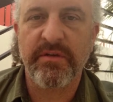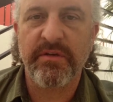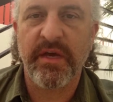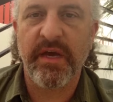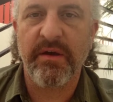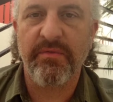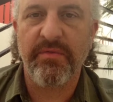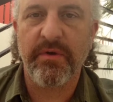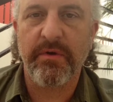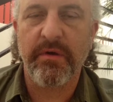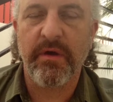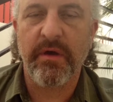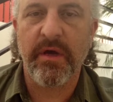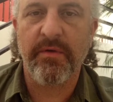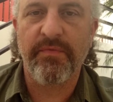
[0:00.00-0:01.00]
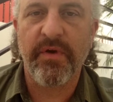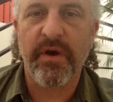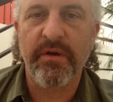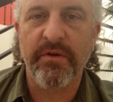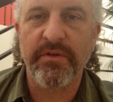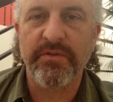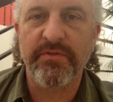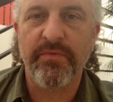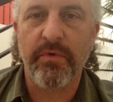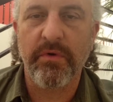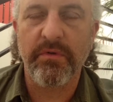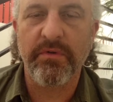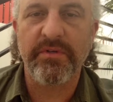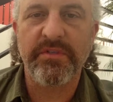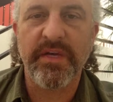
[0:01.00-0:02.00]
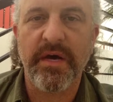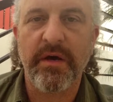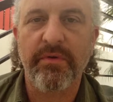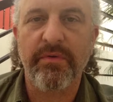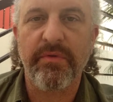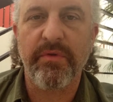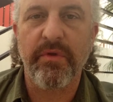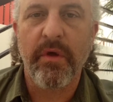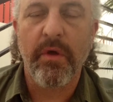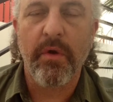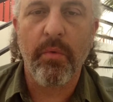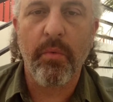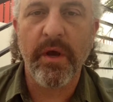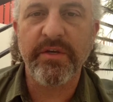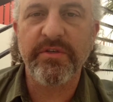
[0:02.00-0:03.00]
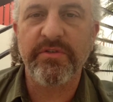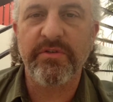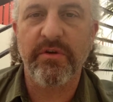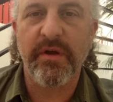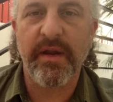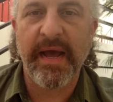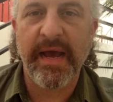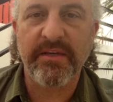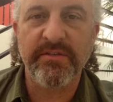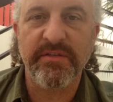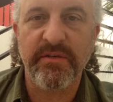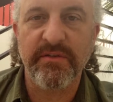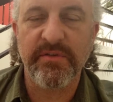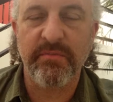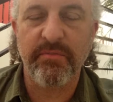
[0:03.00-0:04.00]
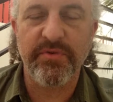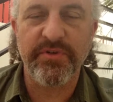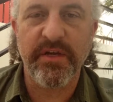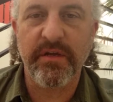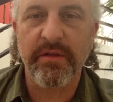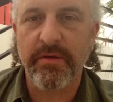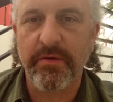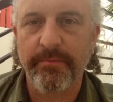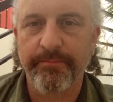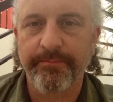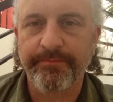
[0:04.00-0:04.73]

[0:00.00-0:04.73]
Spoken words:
I have a fondness for the southwestern accents in particular,